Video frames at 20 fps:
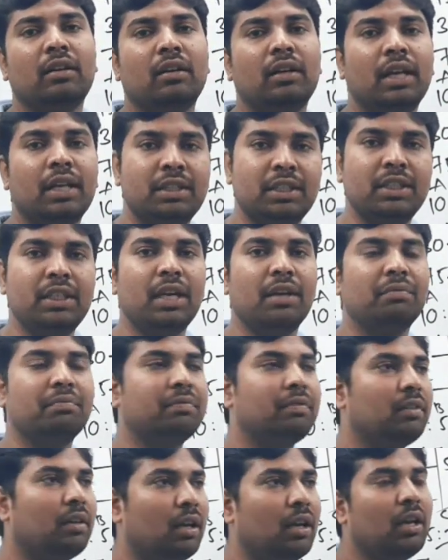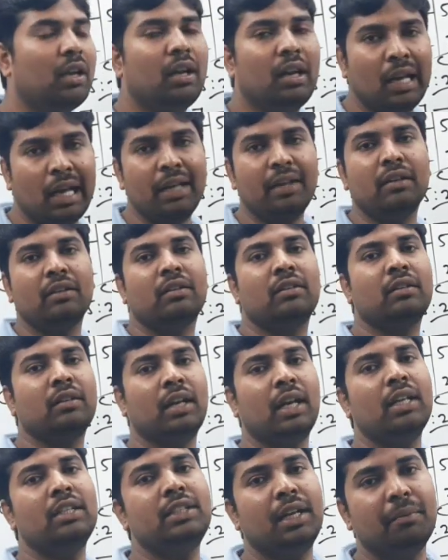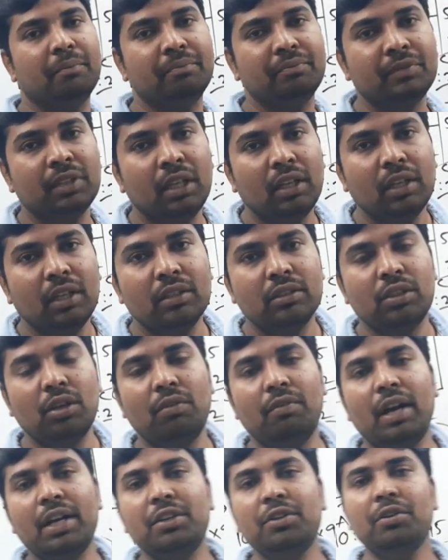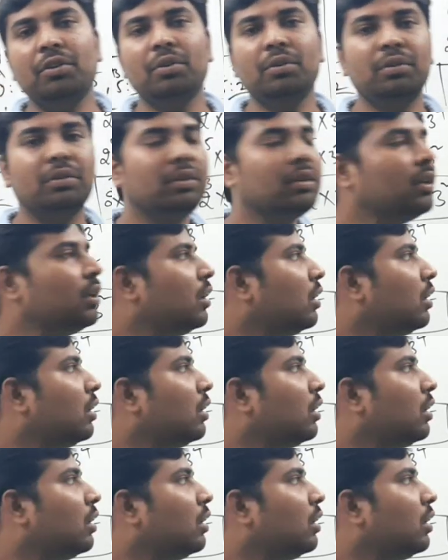HCF or like LCM. So what you do?